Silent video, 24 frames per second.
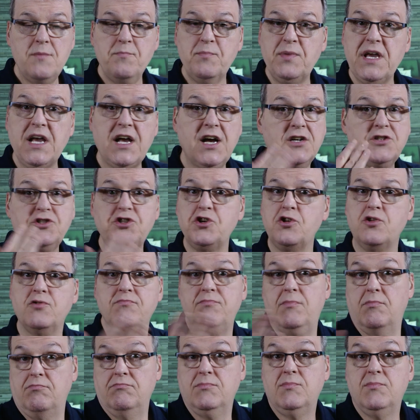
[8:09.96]
because
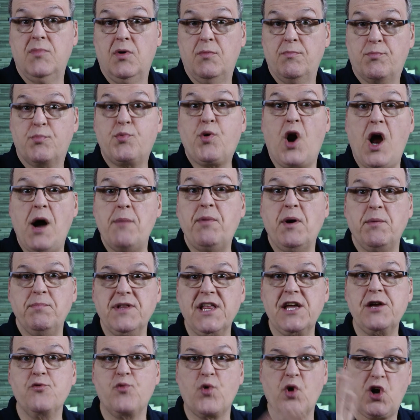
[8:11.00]
you're
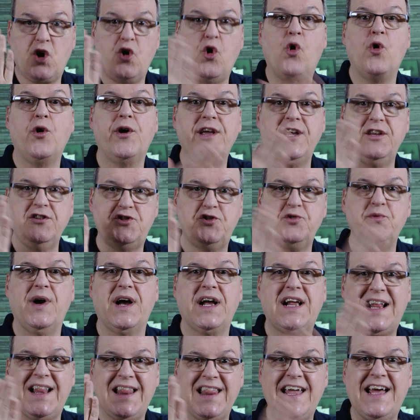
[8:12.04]
probably recording to
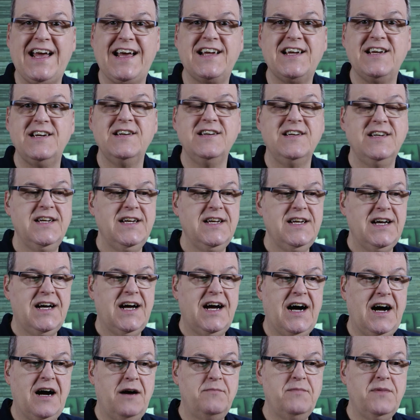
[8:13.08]
a click,
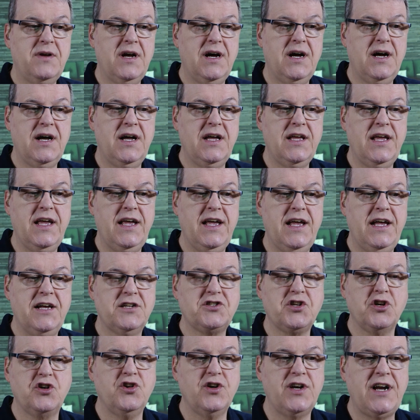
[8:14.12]

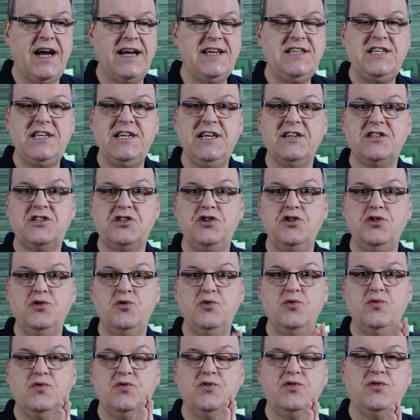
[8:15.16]
it's a good idea
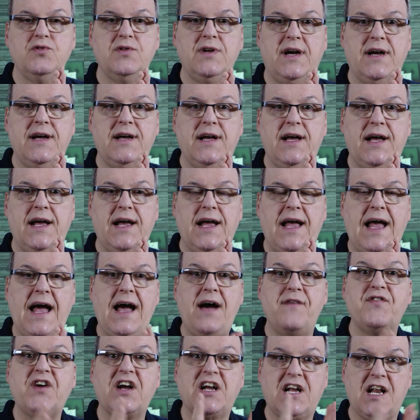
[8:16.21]
to
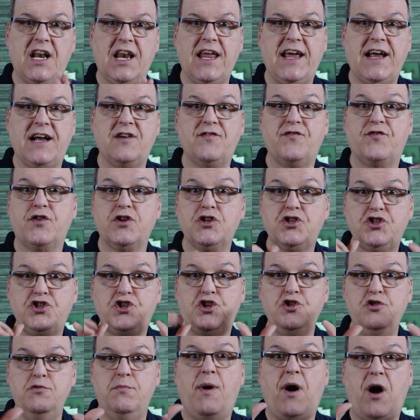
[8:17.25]
have a click for
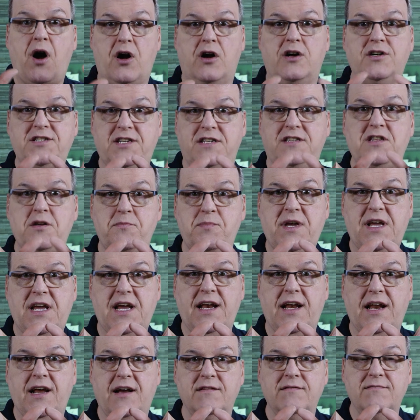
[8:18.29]
2 bars at the
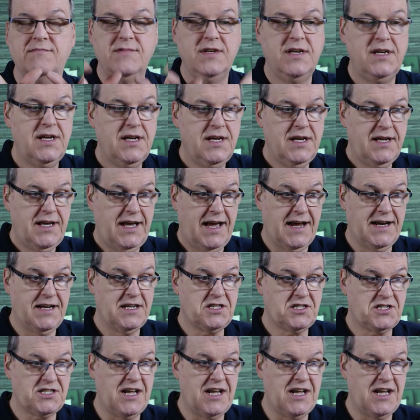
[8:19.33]
beginning. And it